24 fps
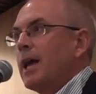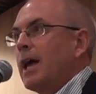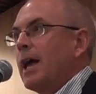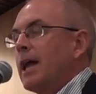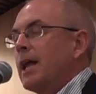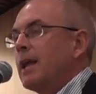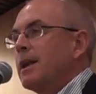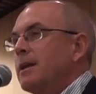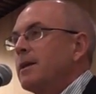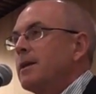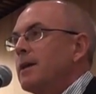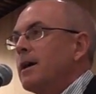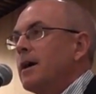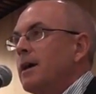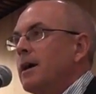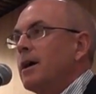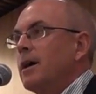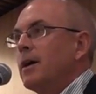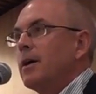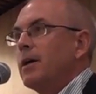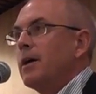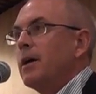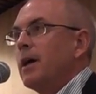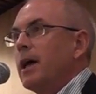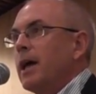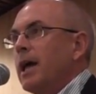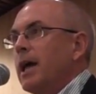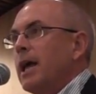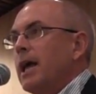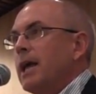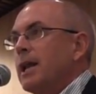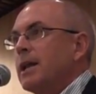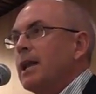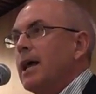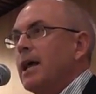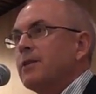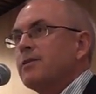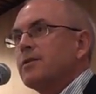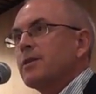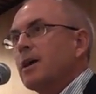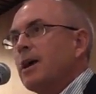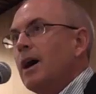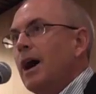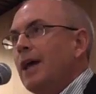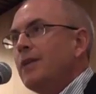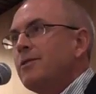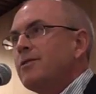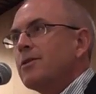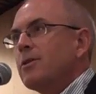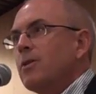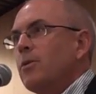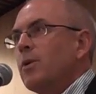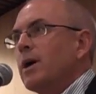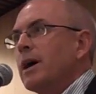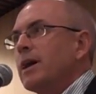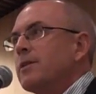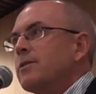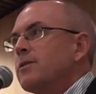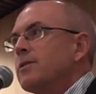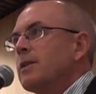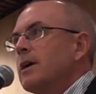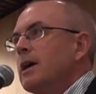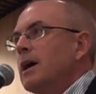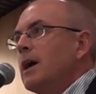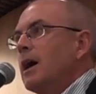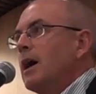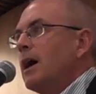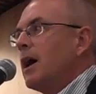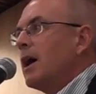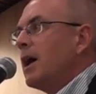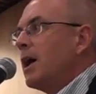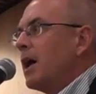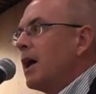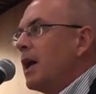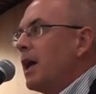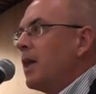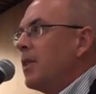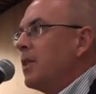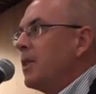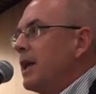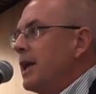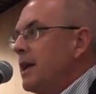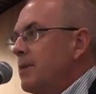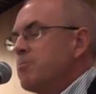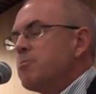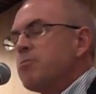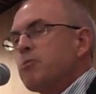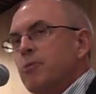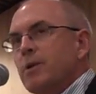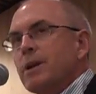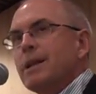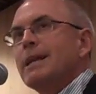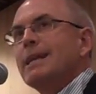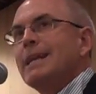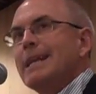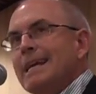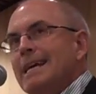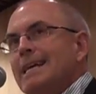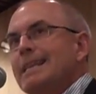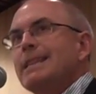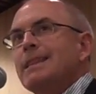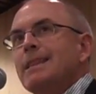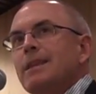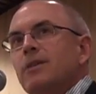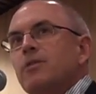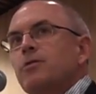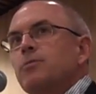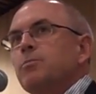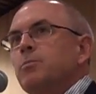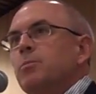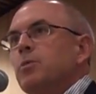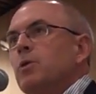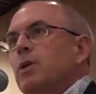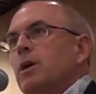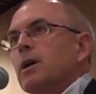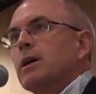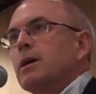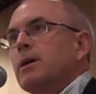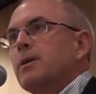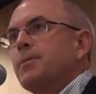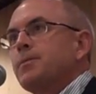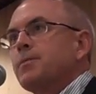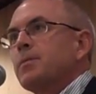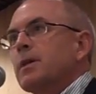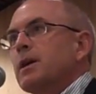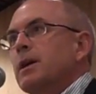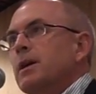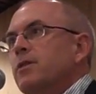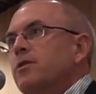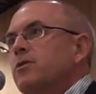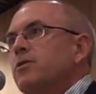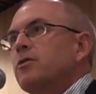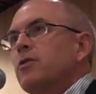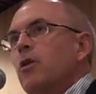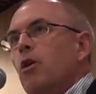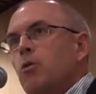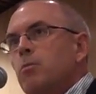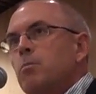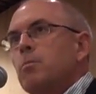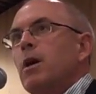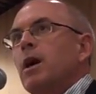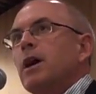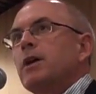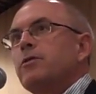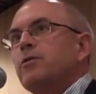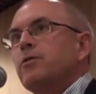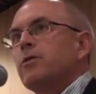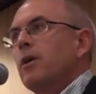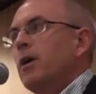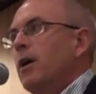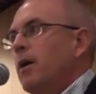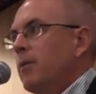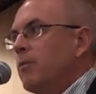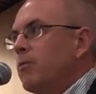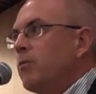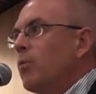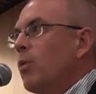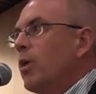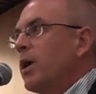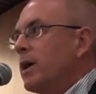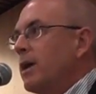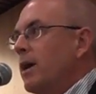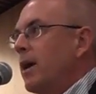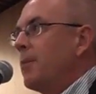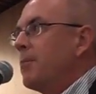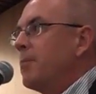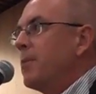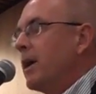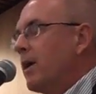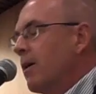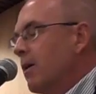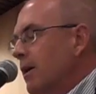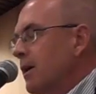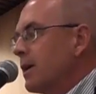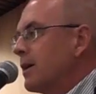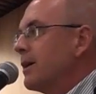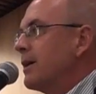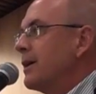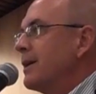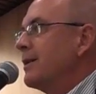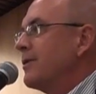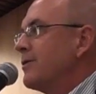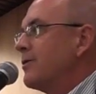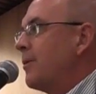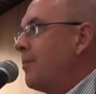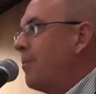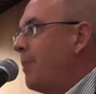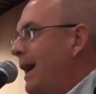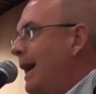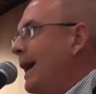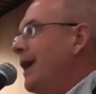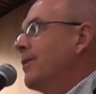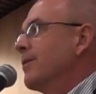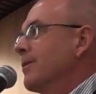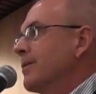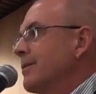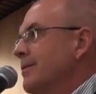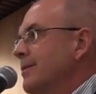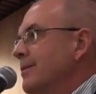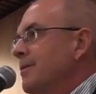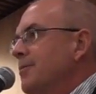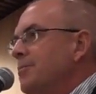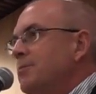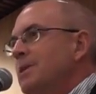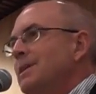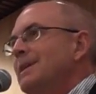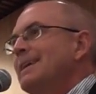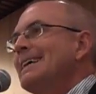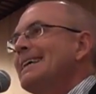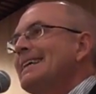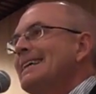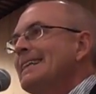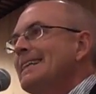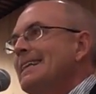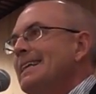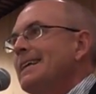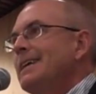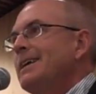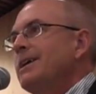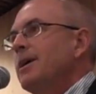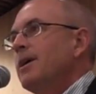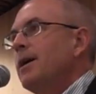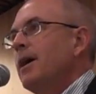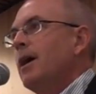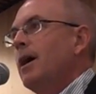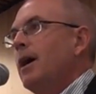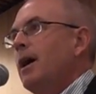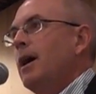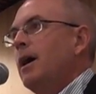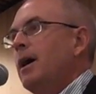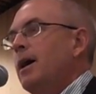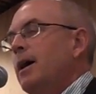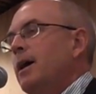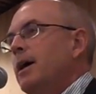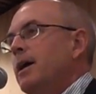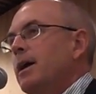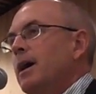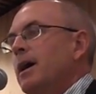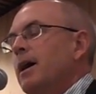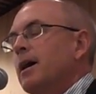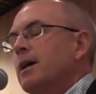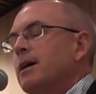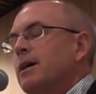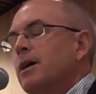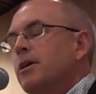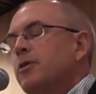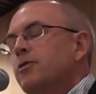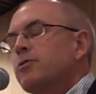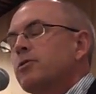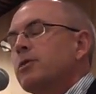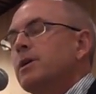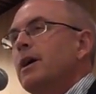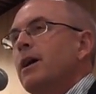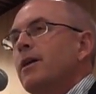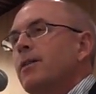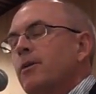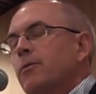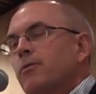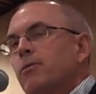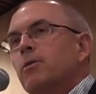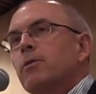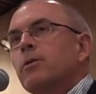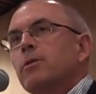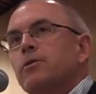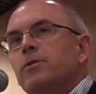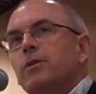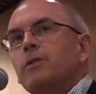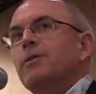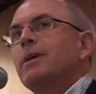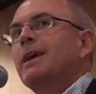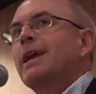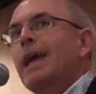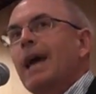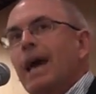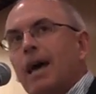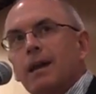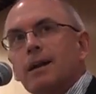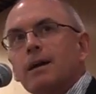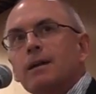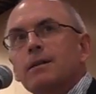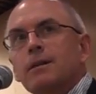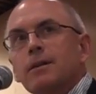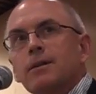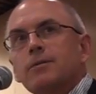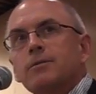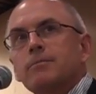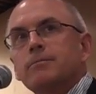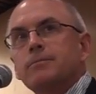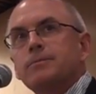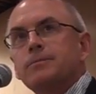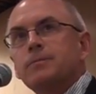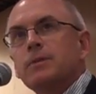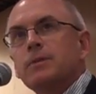And as a consequence, imprinted in this book is so much of what America is about, particularly a country on the verge of a cataclysm.